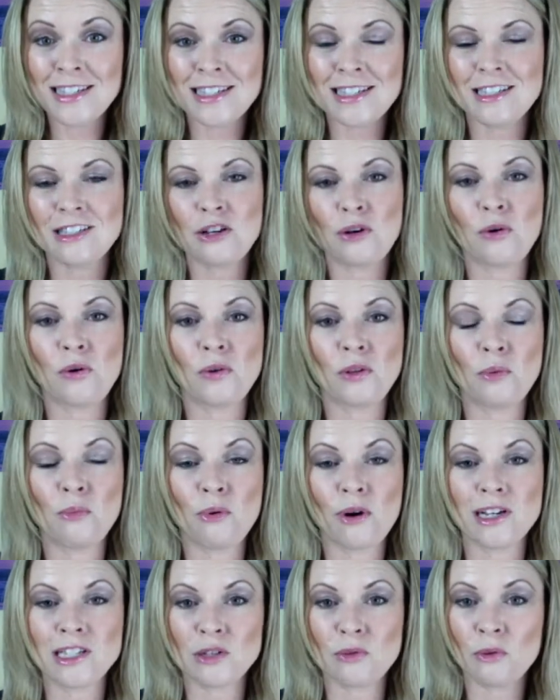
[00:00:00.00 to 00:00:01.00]
So the
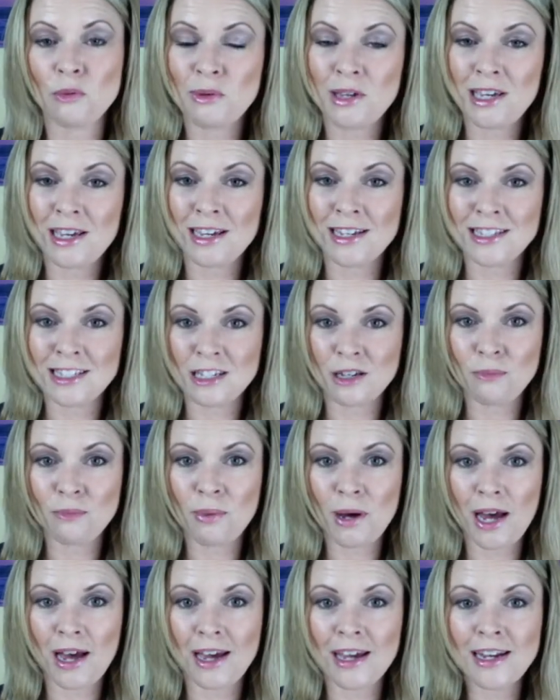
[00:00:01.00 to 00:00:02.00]
breasts will begin to
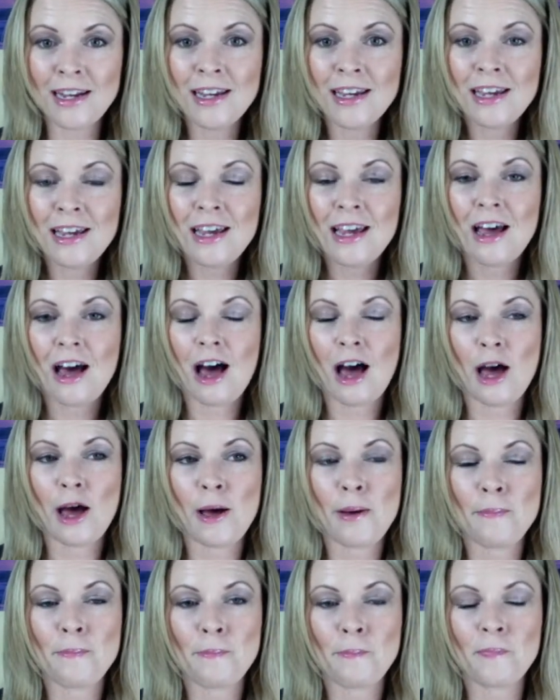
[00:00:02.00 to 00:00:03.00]
bud.
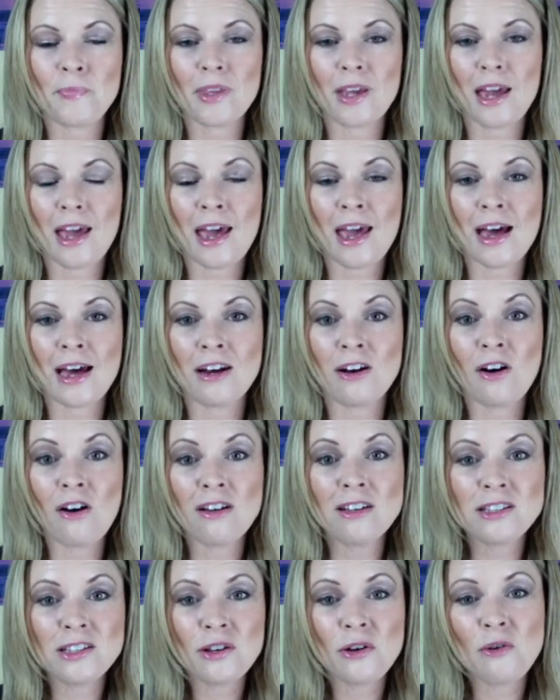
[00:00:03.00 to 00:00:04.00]
Um, and
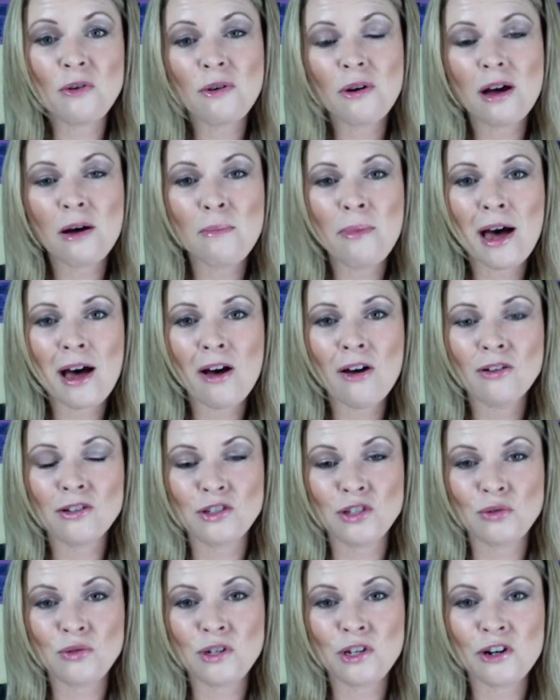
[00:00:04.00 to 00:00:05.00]
also about
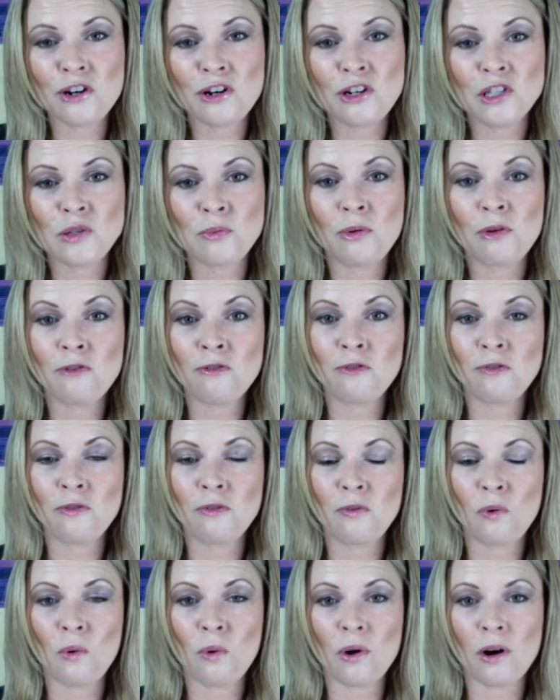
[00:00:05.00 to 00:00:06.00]
two years before
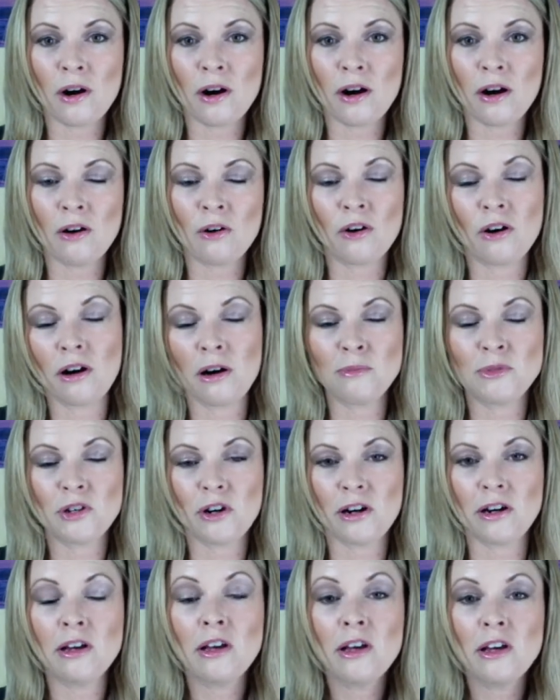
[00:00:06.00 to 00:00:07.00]
before, or I'm
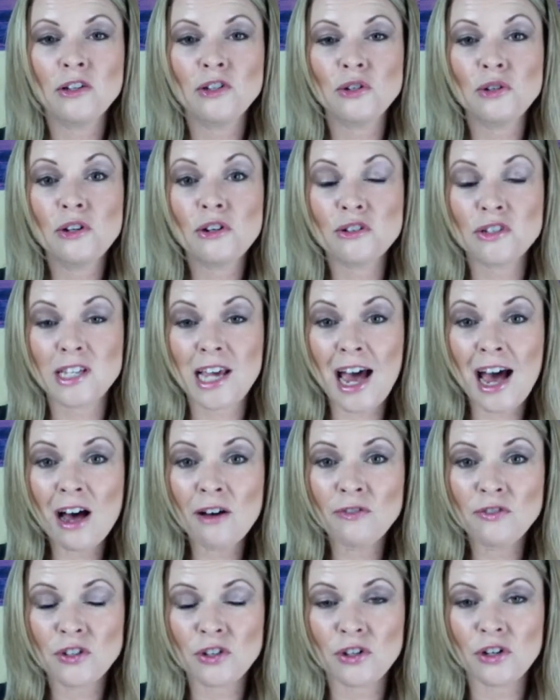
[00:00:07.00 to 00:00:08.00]
sorry, two years
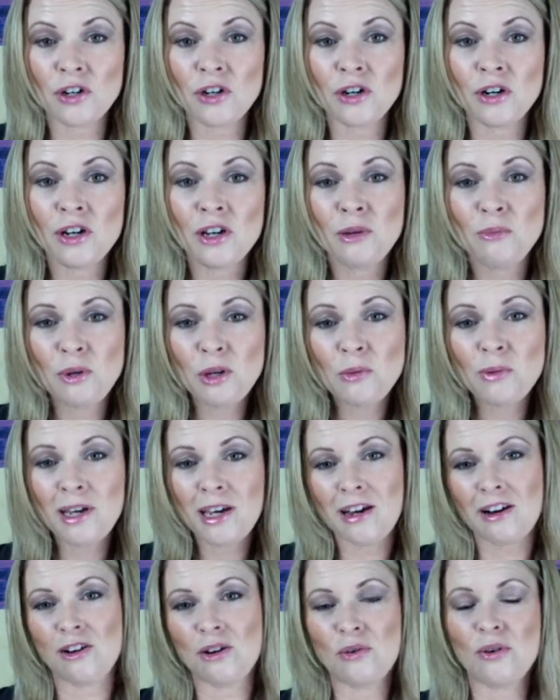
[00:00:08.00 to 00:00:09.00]
after pubic
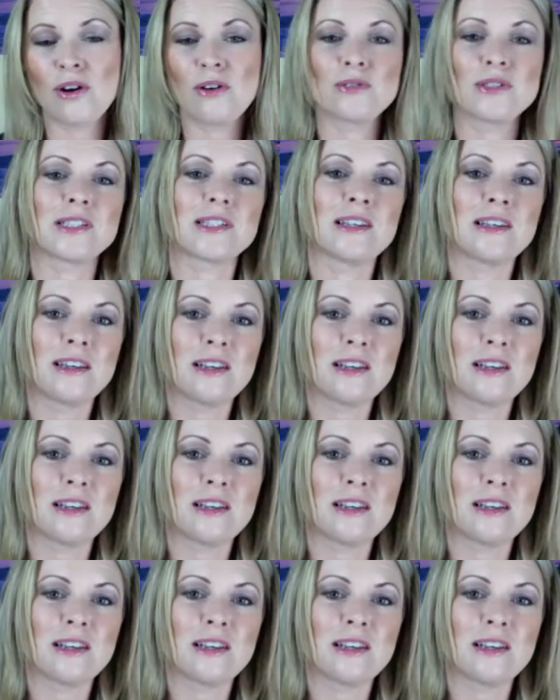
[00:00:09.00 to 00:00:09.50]
hair grows.